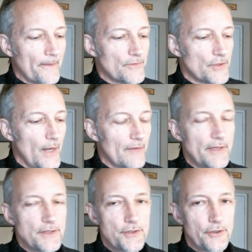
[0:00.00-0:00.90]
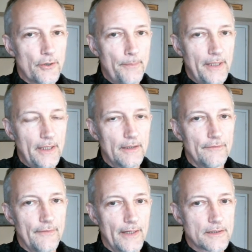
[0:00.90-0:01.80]
So you have these European
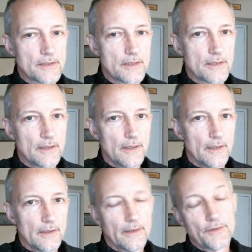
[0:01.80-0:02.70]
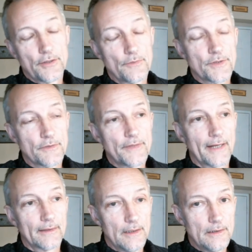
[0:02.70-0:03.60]
advance in terms of
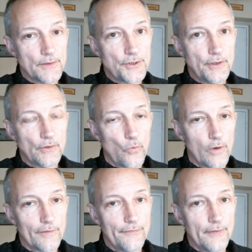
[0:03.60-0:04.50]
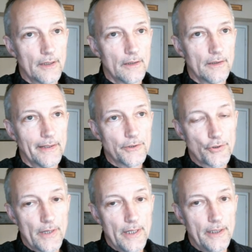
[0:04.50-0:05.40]
technology and warfare and
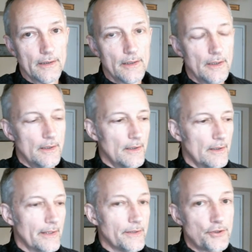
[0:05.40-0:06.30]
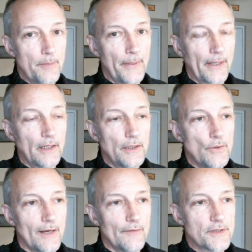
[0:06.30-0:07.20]
trade and shipping.
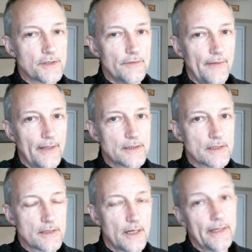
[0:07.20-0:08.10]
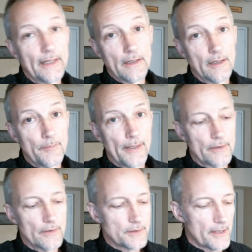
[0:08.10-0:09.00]
You have this advanced society,
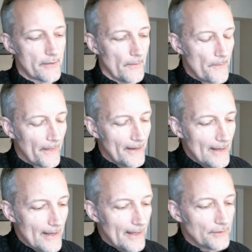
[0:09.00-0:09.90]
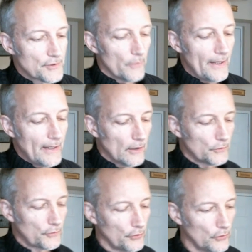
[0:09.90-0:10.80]
gunpowder, etc. And so they go
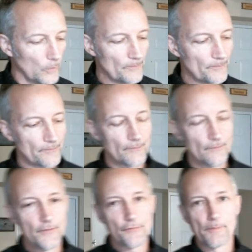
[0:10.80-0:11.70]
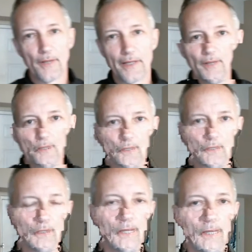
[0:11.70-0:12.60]
to different places
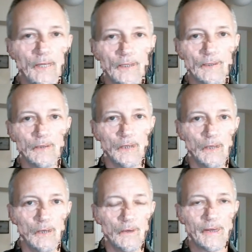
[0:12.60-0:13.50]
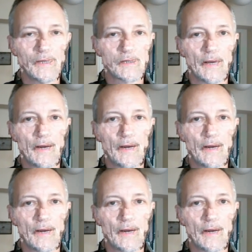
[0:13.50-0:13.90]
and they uh, they set